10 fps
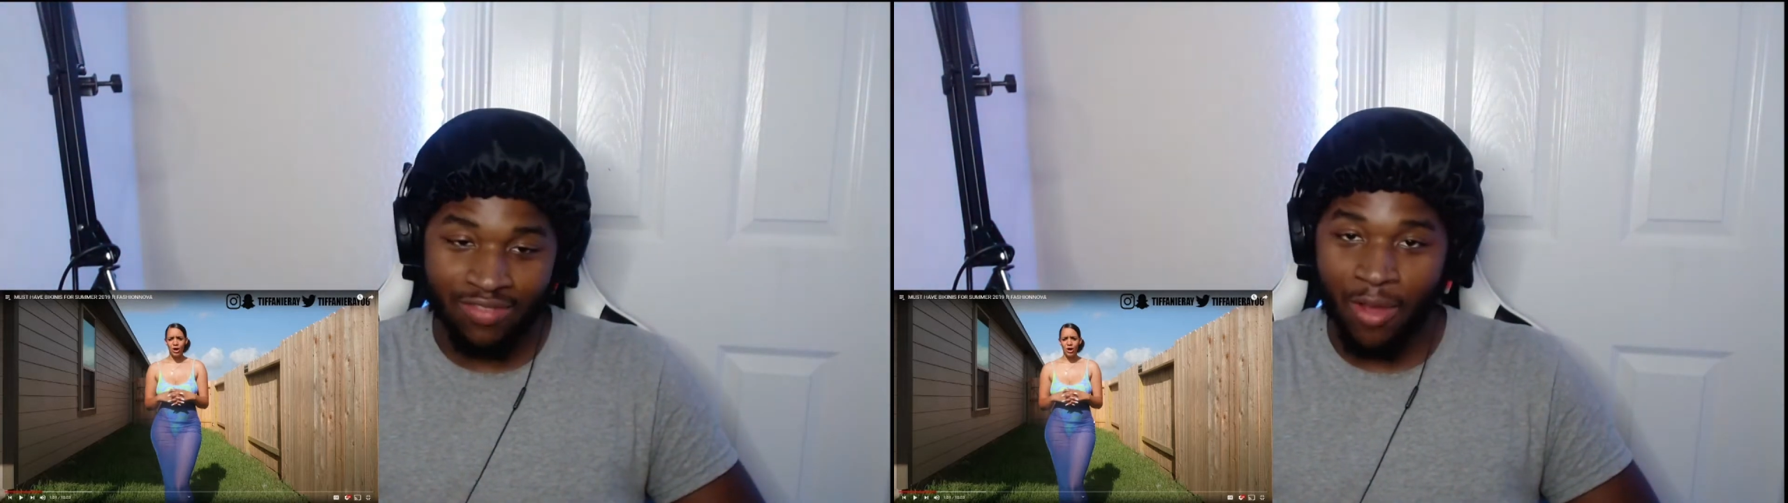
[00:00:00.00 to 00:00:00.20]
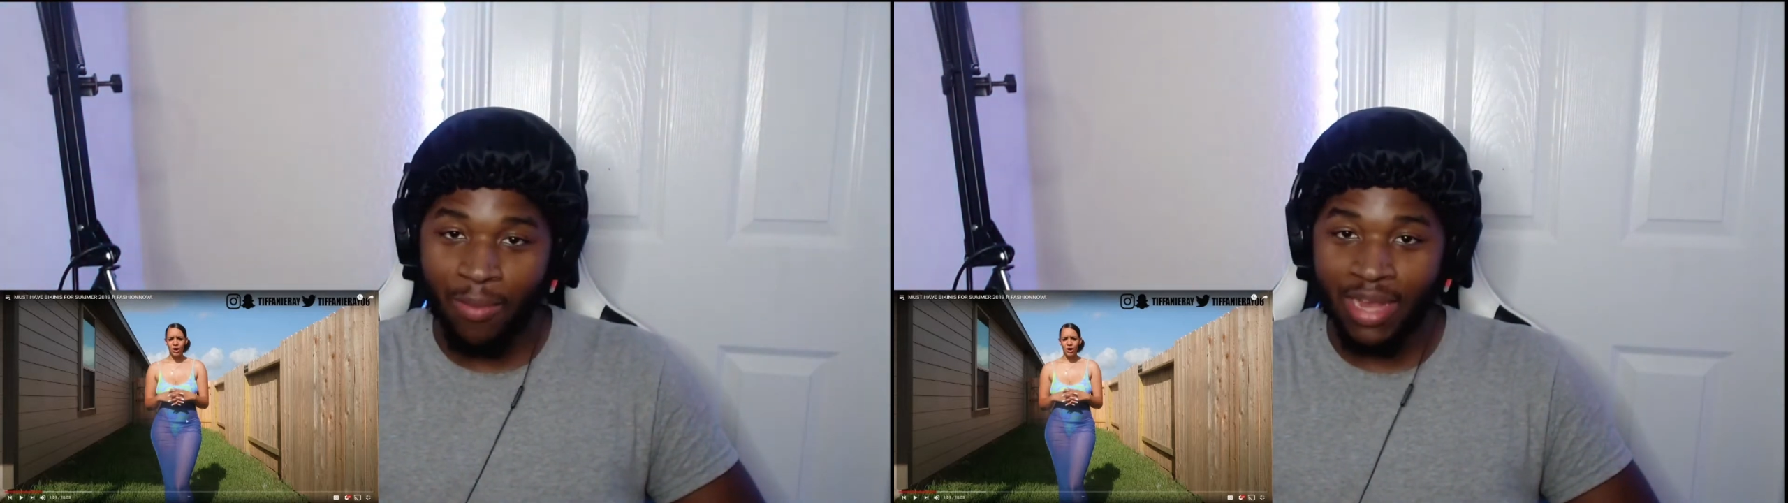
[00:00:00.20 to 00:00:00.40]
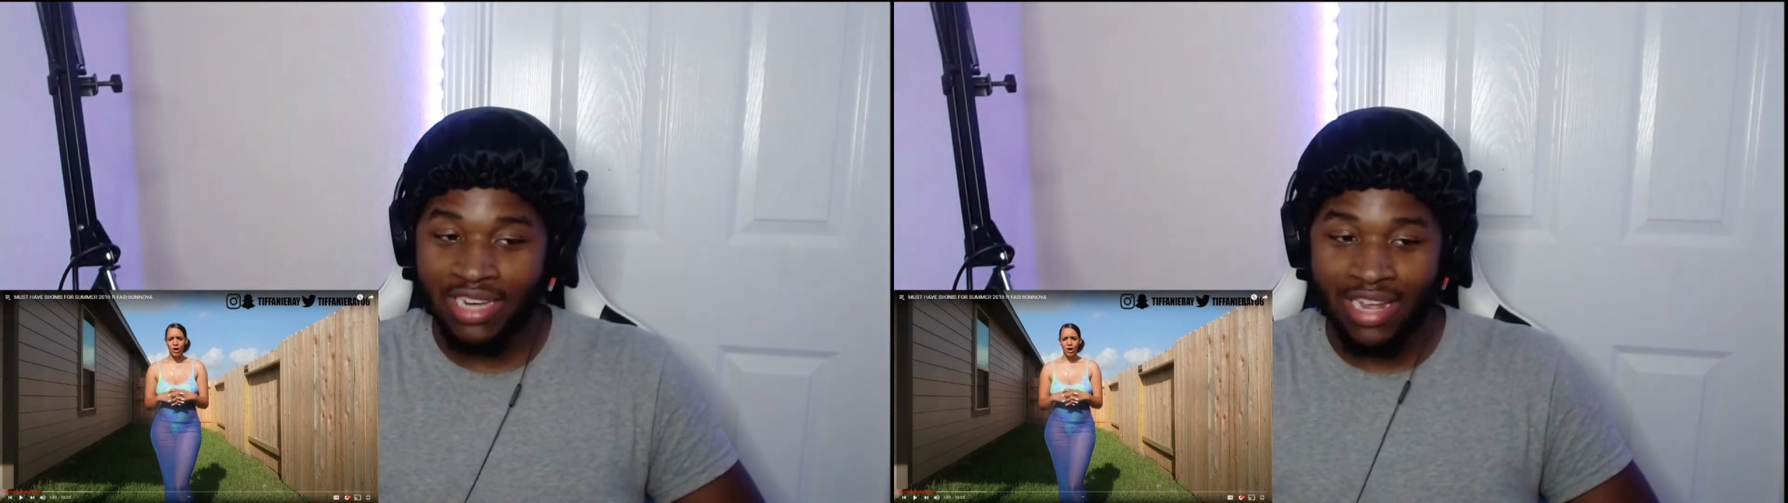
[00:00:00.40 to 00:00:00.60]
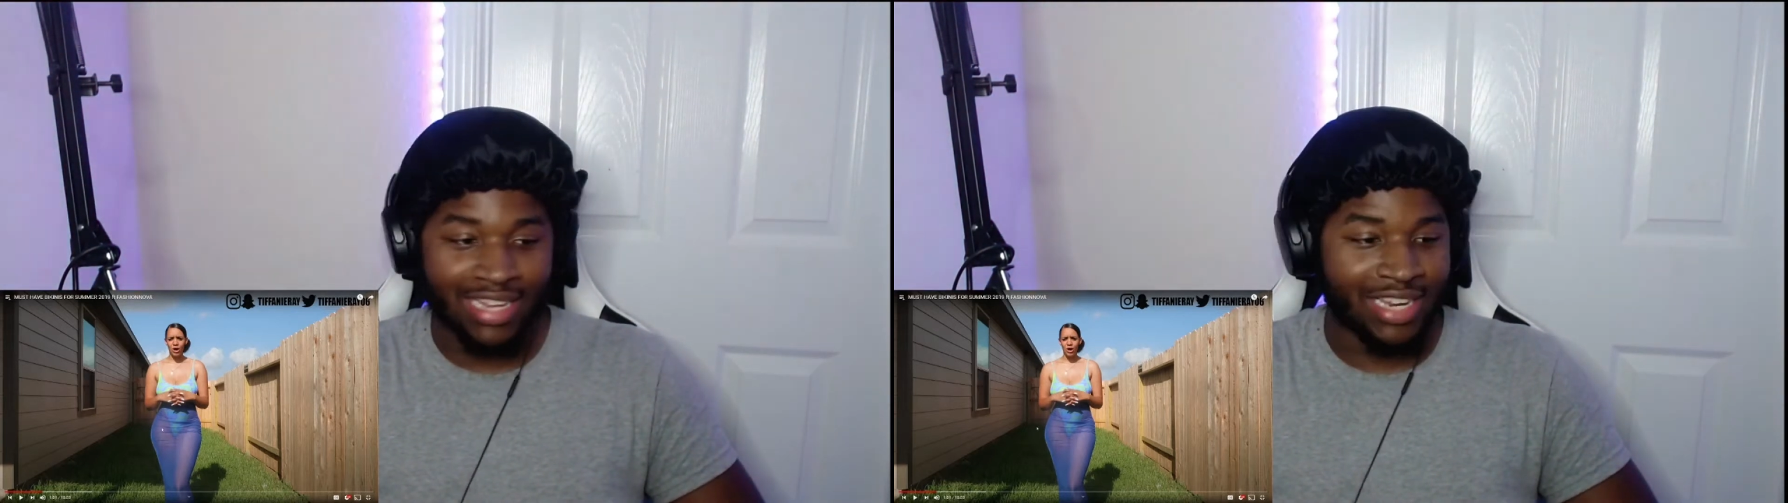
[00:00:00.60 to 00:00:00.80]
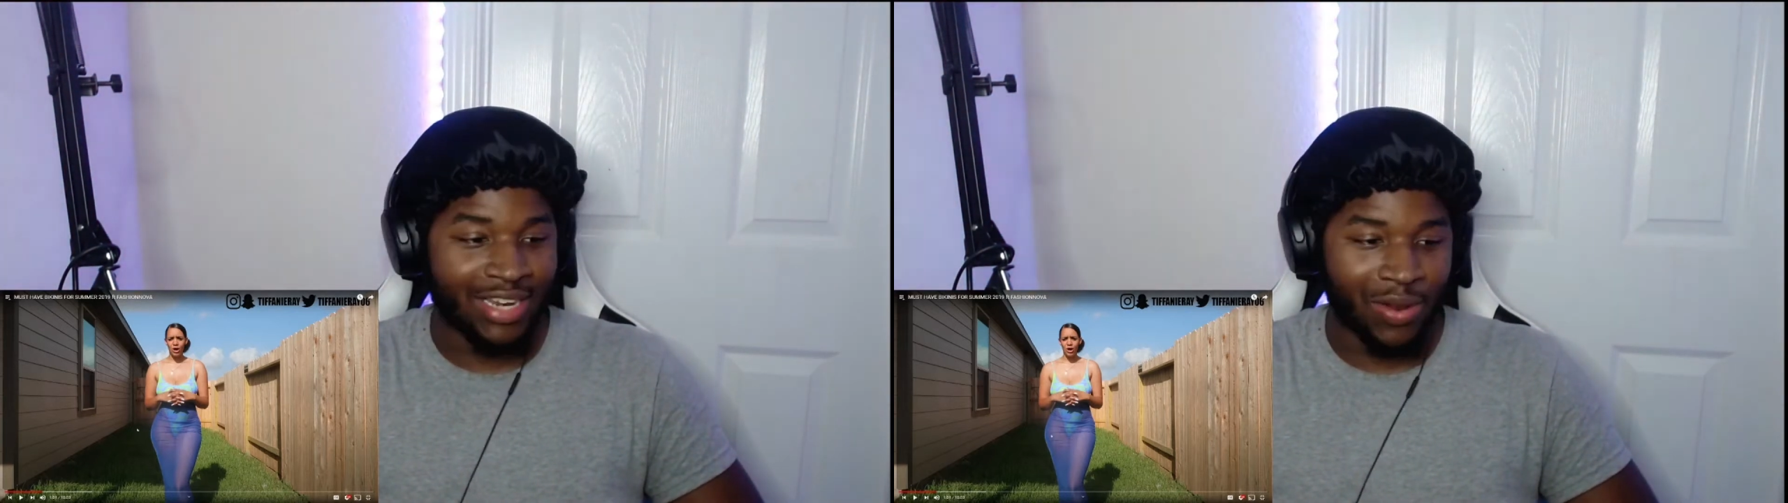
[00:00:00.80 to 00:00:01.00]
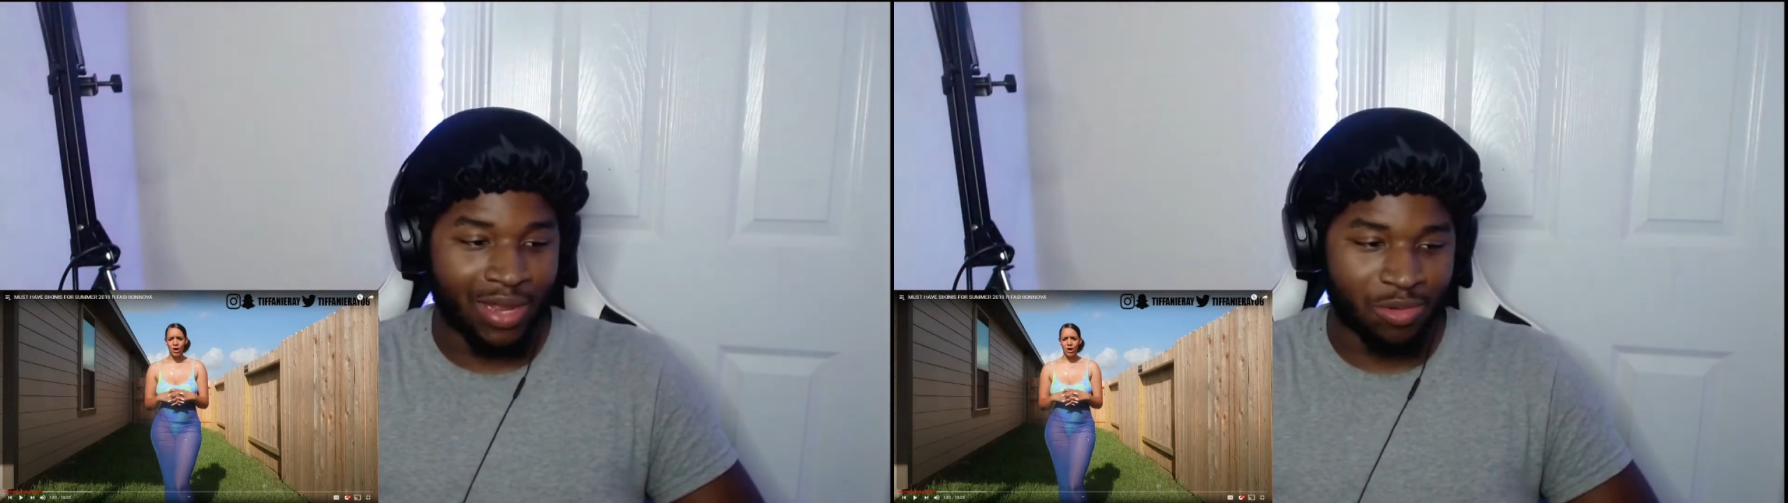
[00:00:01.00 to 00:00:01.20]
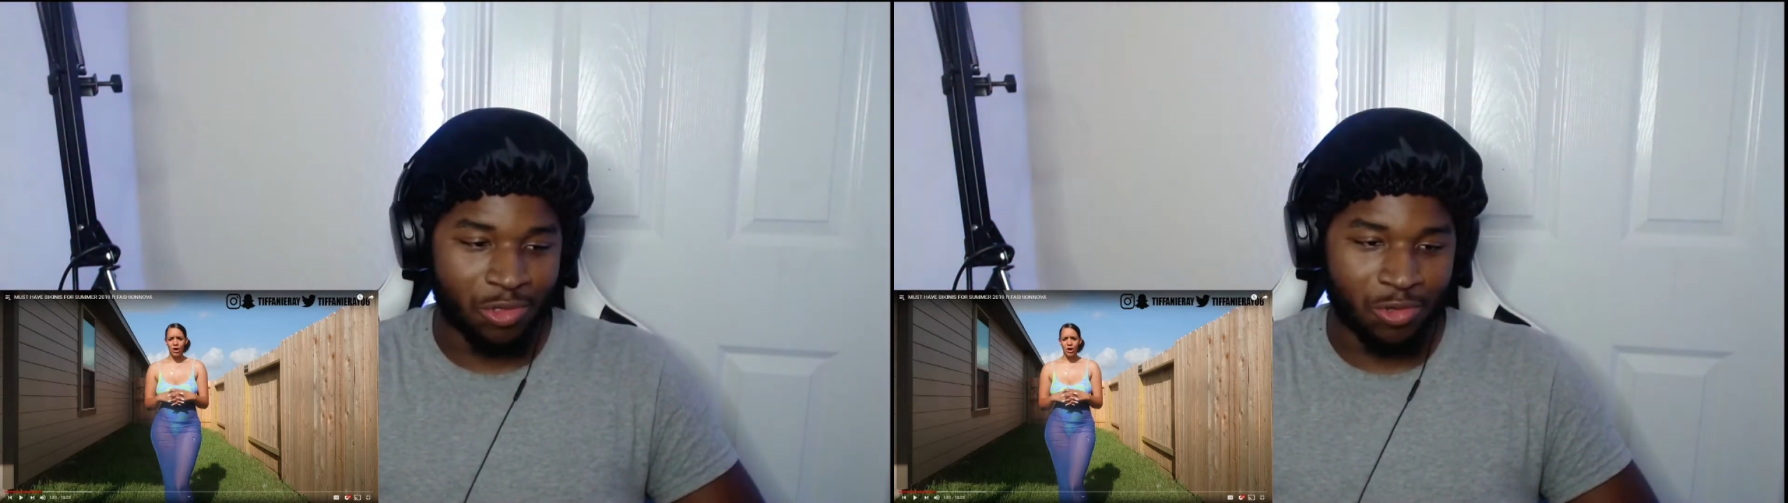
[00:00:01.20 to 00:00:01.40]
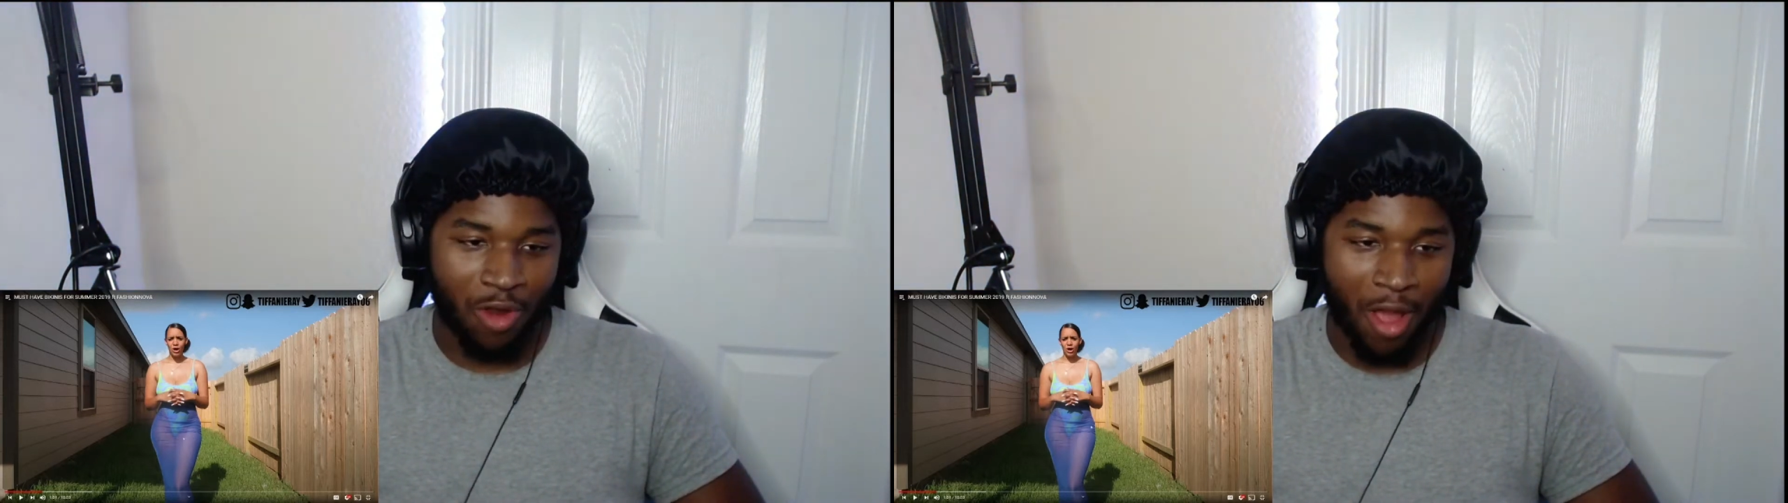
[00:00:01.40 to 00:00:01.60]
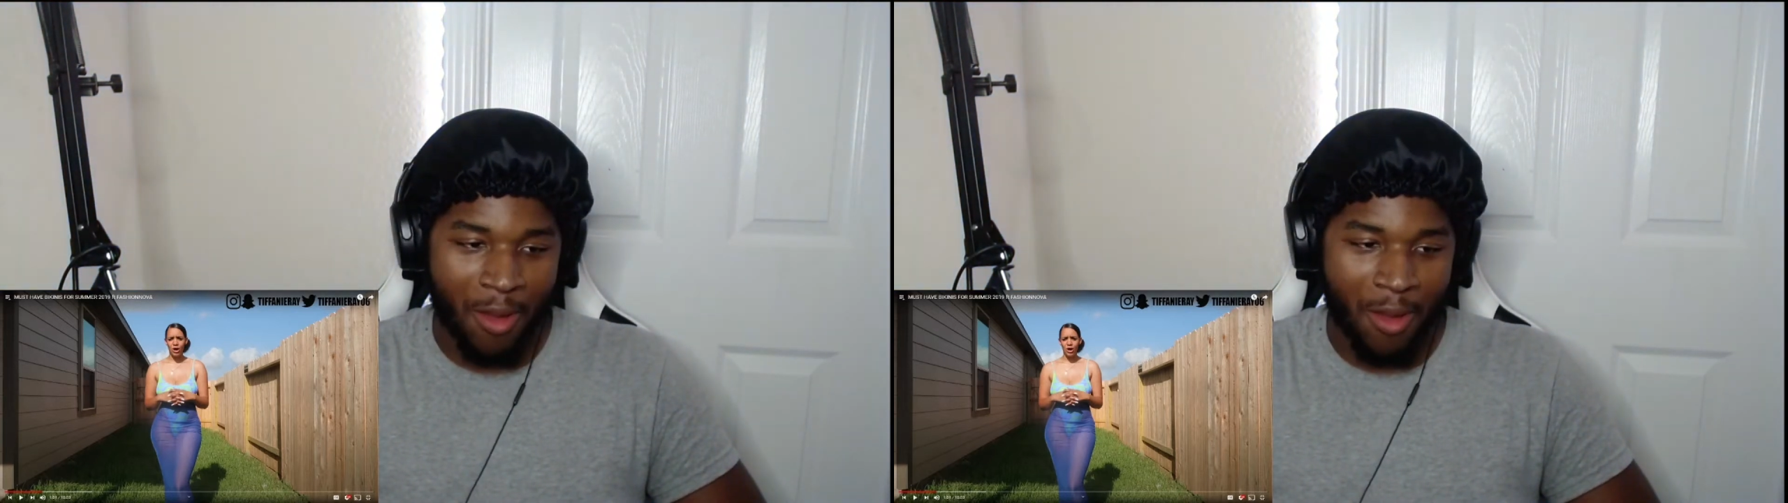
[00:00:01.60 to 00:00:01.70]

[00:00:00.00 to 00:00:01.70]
make sure you hit the notification and subscribe.